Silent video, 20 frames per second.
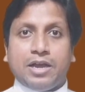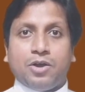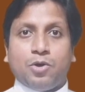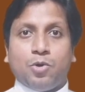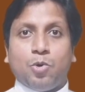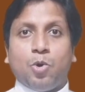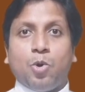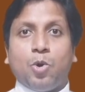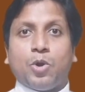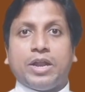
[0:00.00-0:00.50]

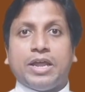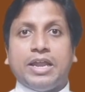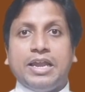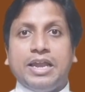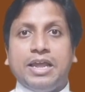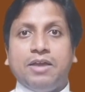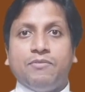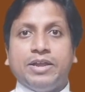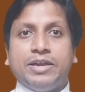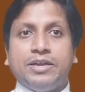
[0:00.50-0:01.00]
or
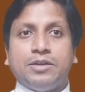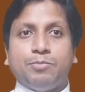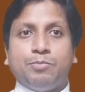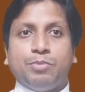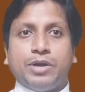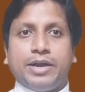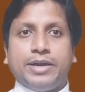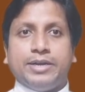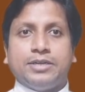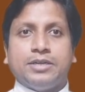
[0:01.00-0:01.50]
leavened
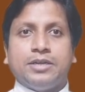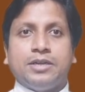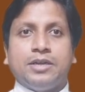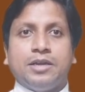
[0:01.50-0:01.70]
bread